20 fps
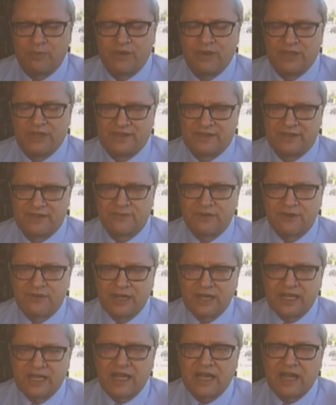but they're
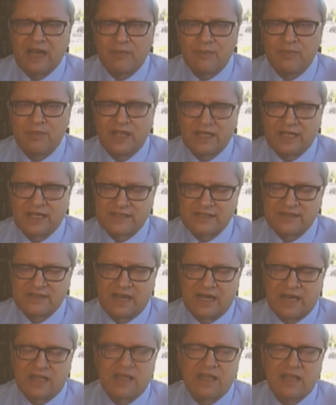very complex in
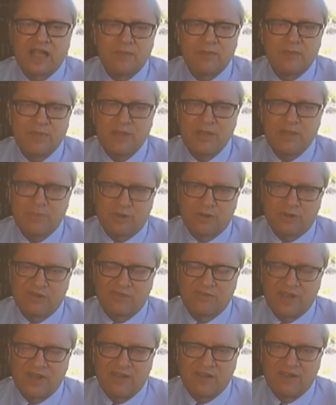that a lot of people
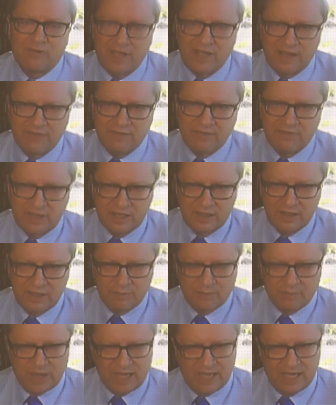are involved. We have
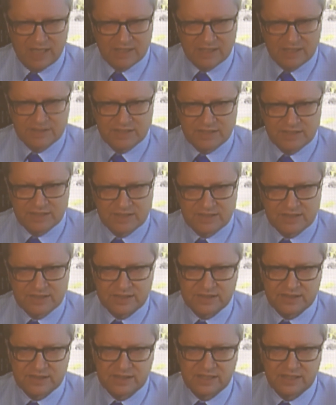
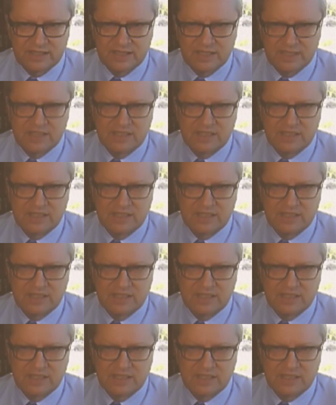biologists